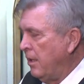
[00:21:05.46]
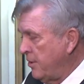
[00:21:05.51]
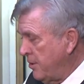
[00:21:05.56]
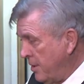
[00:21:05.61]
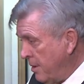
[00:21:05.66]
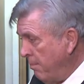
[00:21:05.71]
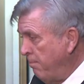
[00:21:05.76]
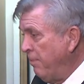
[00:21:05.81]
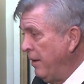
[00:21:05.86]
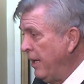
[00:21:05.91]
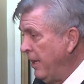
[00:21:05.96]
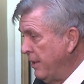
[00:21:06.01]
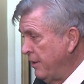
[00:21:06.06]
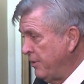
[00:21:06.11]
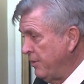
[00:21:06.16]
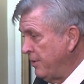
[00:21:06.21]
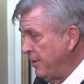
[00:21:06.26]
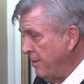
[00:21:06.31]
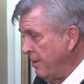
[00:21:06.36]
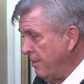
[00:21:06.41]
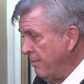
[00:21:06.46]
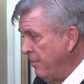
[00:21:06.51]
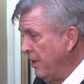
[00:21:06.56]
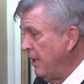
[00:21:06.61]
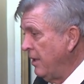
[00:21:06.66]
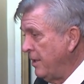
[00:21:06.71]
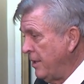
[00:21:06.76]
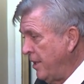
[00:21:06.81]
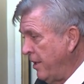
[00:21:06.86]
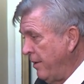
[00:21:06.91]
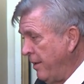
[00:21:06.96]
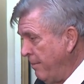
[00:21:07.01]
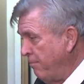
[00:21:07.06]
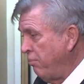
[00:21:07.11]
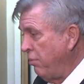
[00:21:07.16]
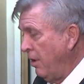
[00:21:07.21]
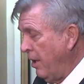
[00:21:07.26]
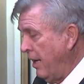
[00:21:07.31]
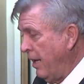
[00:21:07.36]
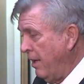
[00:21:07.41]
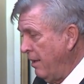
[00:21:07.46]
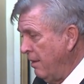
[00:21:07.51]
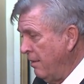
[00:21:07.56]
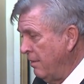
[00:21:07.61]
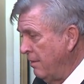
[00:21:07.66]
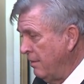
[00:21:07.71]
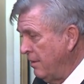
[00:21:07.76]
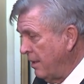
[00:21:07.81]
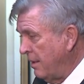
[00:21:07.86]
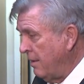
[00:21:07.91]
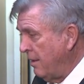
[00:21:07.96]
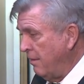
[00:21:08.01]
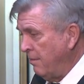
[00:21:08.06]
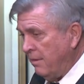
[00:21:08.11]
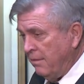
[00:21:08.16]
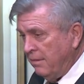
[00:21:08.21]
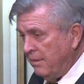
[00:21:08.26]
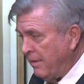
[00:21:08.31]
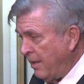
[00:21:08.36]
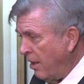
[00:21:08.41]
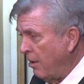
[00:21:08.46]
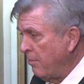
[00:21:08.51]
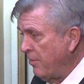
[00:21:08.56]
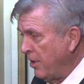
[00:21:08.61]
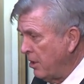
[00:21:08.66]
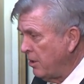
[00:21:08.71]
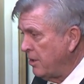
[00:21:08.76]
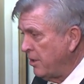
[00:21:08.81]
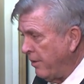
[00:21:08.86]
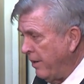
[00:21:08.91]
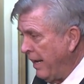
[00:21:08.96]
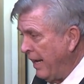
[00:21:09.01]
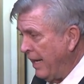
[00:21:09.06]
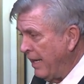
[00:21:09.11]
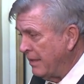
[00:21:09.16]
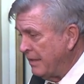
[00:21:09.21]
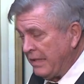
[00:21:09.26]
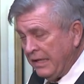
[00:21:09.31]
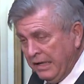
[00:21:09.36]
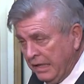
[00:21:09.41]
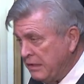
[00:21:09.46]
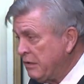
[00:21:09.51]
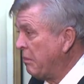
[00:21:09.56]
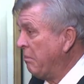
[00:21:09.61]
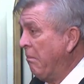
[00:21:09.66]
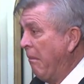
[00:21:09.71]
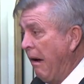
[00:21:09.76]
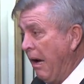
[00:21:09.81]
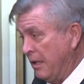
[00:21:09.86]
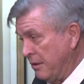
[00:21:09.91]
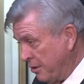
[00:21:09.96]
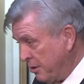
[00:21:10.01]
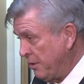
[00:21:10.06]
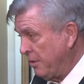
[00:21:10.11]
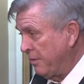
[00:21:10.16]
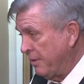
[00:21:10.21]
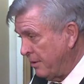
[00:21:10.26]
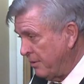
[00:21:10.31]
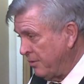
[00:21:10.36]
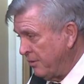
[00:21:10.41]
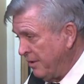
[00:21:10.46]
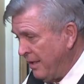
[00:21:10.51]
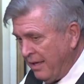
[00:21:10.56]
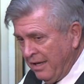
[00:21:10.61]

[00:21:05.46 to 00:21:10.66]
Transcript: the biggest military plane that, the, that our military has. It's monstrous.